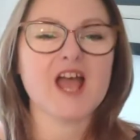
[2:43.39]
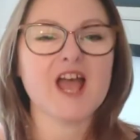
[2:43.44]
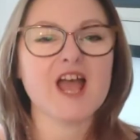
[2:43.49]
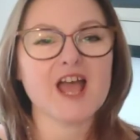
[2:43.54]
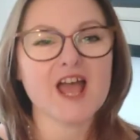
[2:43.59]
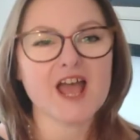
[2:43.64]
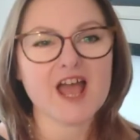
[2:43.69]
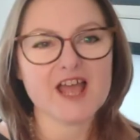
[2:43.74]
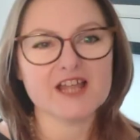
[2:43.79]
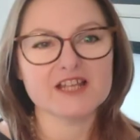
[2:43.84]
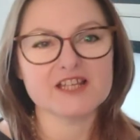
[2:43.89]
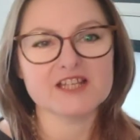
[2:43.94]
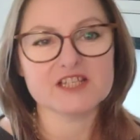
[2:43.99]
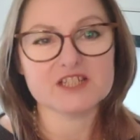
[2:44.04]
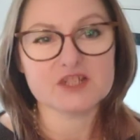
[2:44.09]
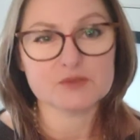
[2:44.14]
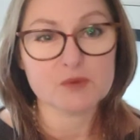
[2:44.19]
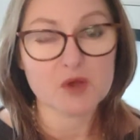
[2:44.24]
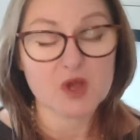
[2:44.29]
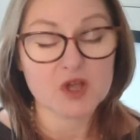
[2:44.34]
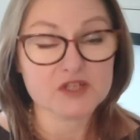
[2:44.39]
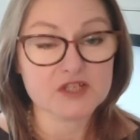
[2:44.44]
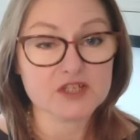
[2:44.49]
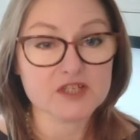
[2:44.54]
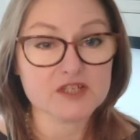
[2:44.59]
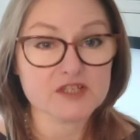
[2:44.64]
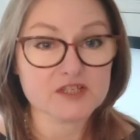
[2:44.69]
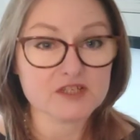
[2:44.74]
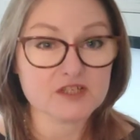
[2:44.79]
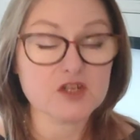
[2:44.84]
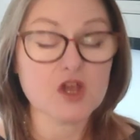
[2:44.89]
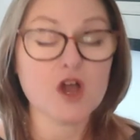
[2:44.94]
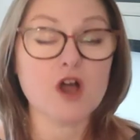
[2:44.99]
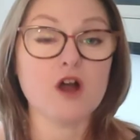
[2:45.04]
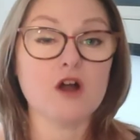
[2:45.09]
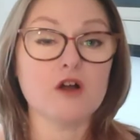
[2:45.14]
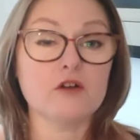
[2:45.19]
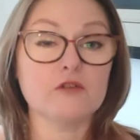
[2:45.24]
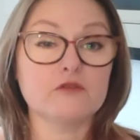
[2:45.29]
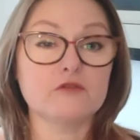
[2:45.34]
and the departing staff
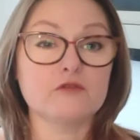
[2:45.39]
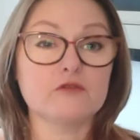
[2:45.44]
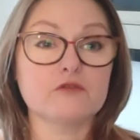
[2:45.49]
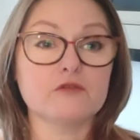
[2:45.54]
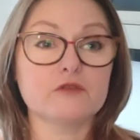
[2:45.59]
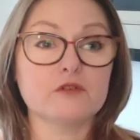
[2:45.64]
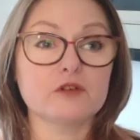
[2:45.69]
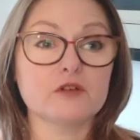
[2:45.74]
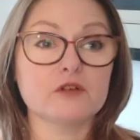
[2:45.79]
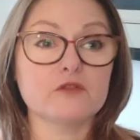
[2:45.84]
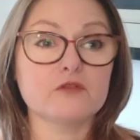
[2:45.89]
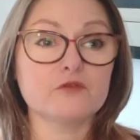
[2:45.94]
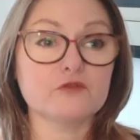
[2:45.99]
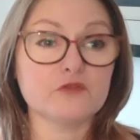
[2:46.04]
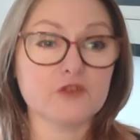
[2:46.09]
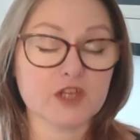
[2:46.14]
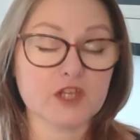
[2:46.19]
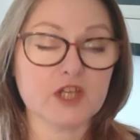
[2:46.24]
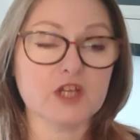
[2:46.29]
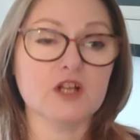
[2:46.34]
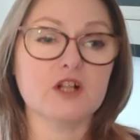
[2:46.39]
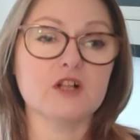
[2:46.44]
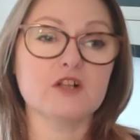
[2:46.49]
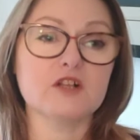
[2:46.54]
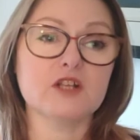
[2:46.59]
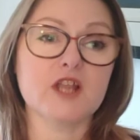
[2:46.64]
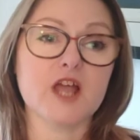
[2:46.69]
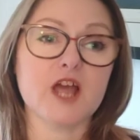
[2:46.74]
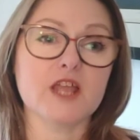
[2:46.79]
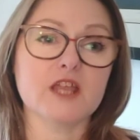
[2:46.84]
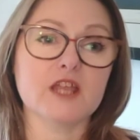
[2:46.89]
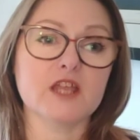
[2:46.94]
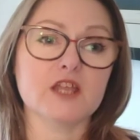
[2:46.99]
feel like